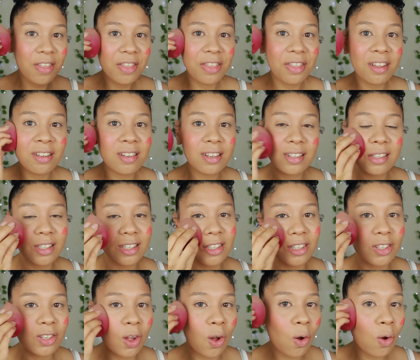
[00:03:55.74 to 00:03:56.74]
this is
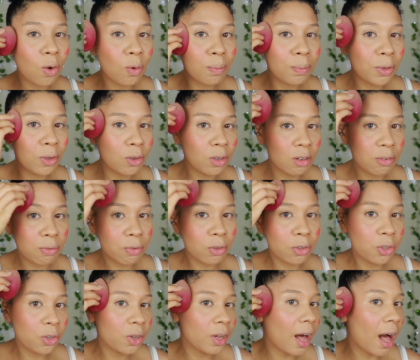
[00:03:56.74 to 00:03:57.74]
so beautiful,
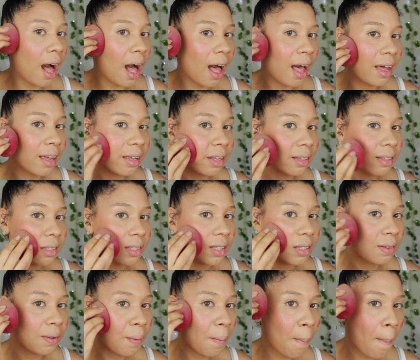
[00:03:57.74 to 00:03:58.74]
you guys.
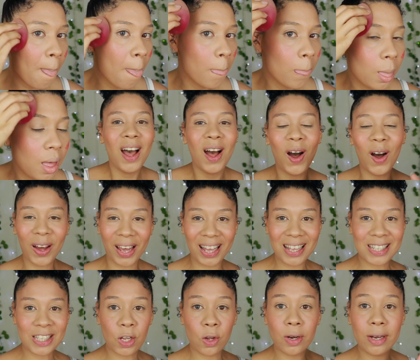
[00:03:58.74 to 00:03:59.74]
Okay,
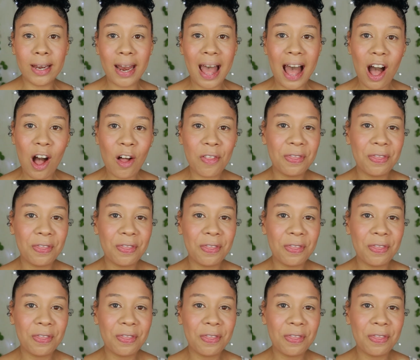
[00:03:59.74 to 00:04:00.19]
so now